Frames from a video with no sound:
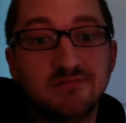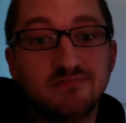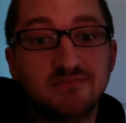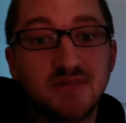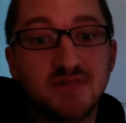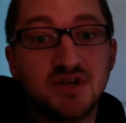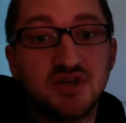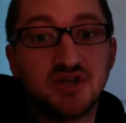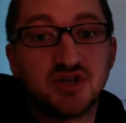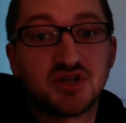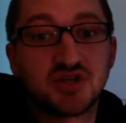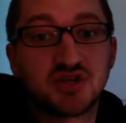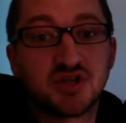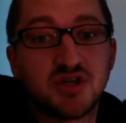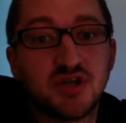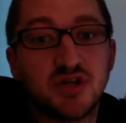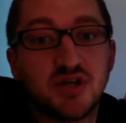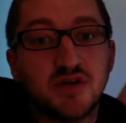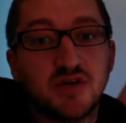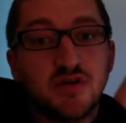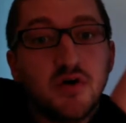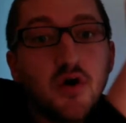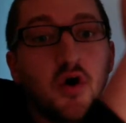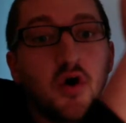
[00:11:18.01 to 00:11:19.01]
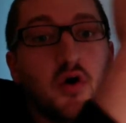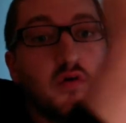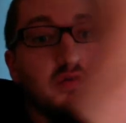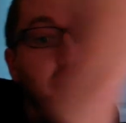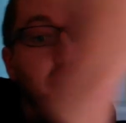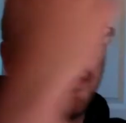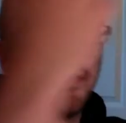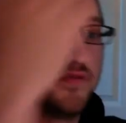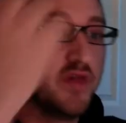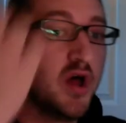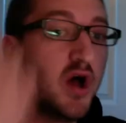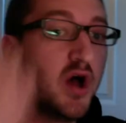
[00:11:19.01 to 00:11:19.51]
is just going to
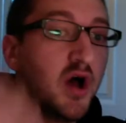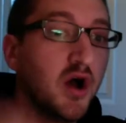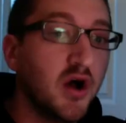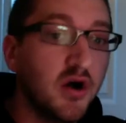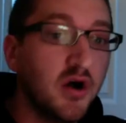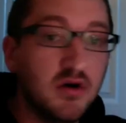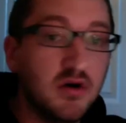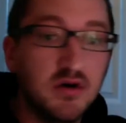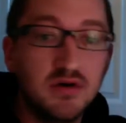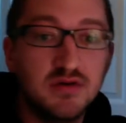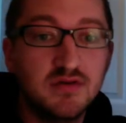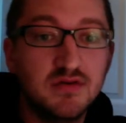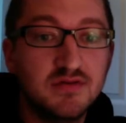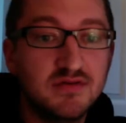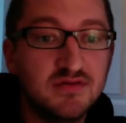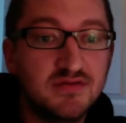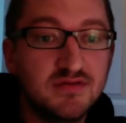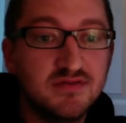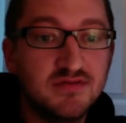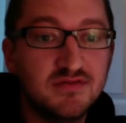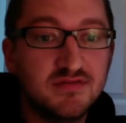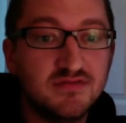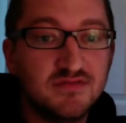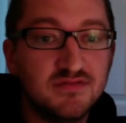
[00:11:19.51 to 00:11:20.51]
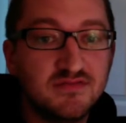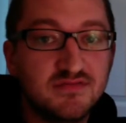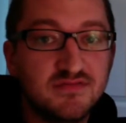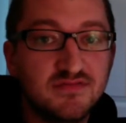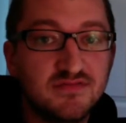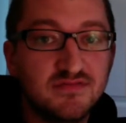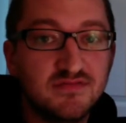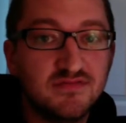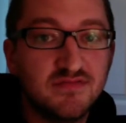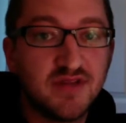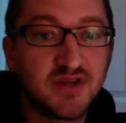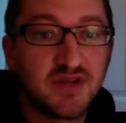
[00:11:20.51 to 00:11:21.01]
overflow
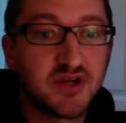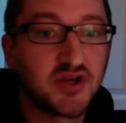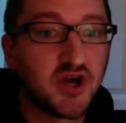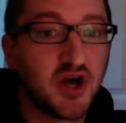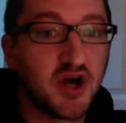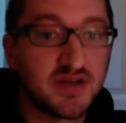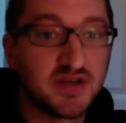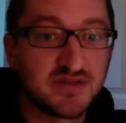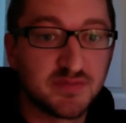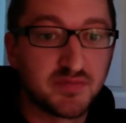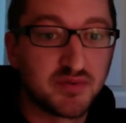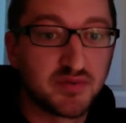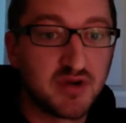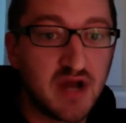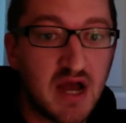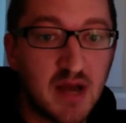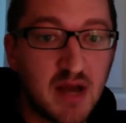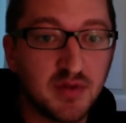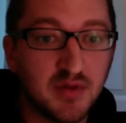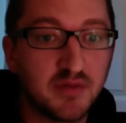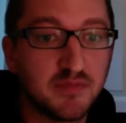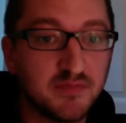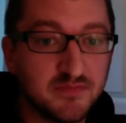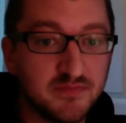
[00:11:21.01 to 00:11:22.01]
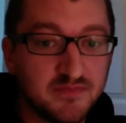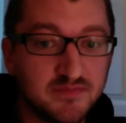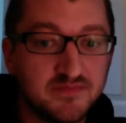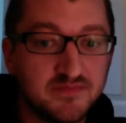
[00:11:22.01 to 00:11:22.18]
and cause a problem.